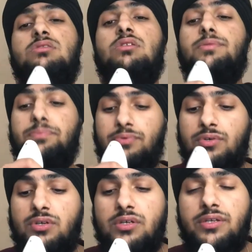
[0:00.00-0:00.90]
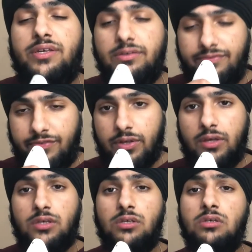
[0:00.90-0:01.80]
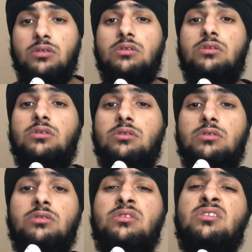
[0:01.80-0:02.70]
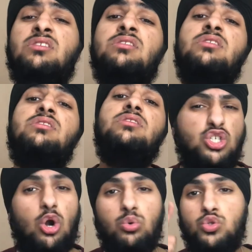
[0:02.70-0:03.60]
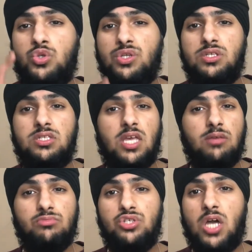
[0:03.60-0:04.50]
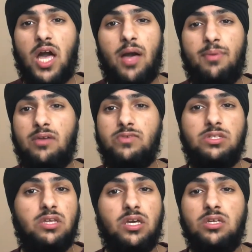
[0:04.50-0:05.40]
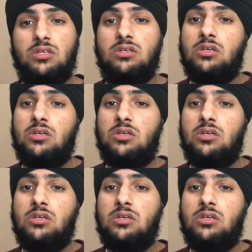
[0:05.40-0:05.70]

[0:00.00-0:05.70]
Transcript: a pretty thing. Goes to the same job every day.